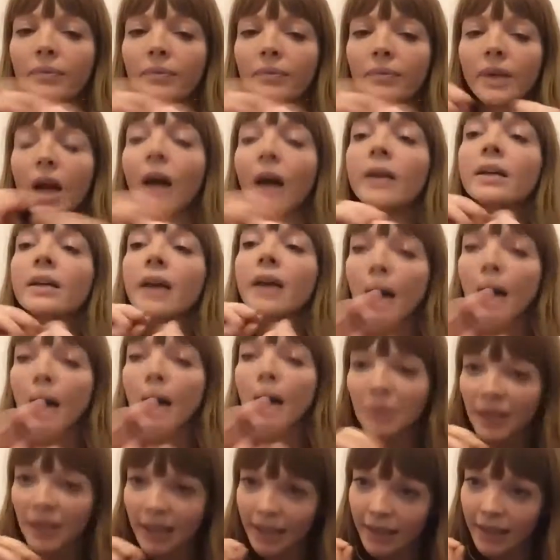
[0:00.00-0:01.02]

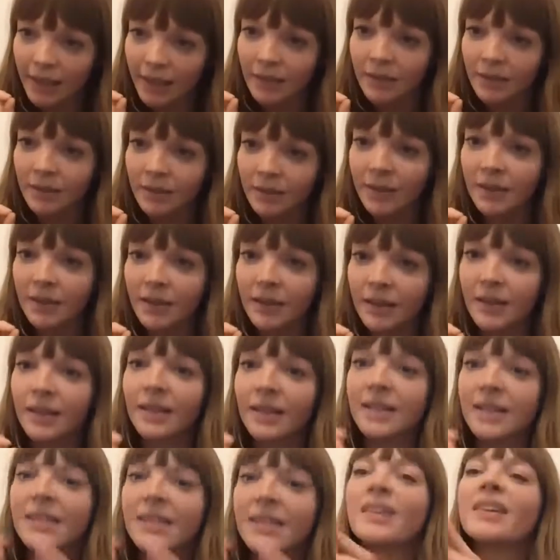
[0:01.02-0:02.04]
uncoupling.
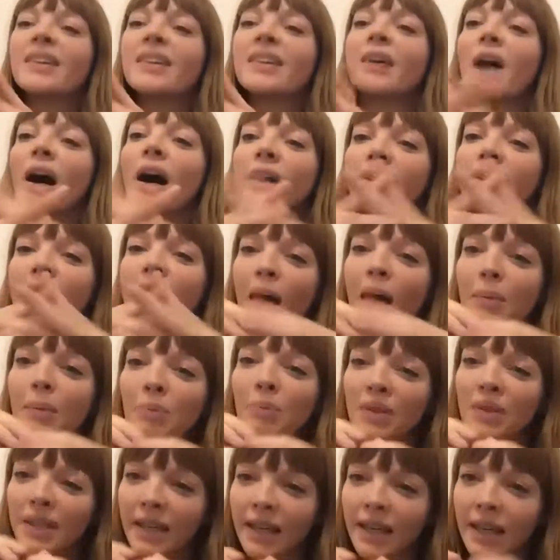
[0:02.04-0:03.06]

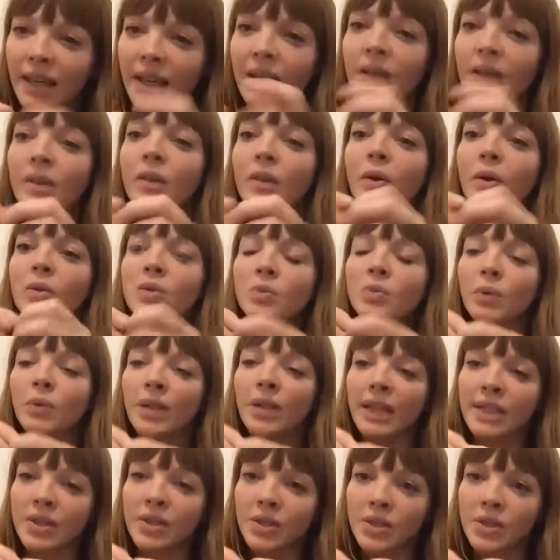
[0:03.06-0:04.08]
Uncoupling those
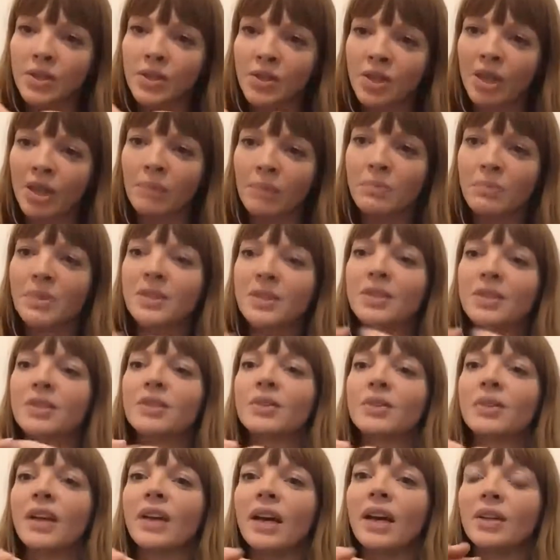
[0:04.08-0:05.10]
relationships
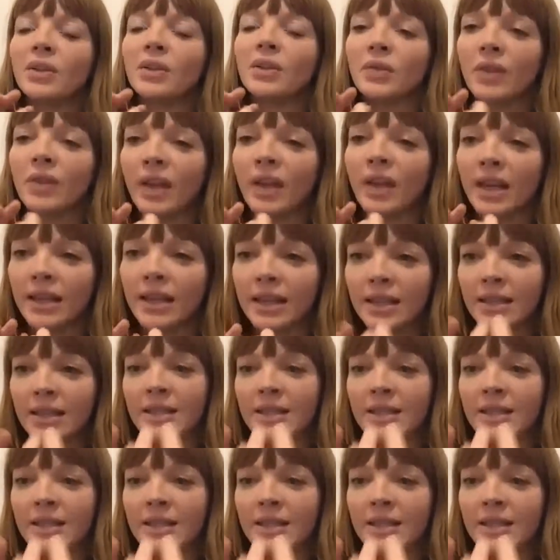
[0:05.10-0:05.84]
so that you can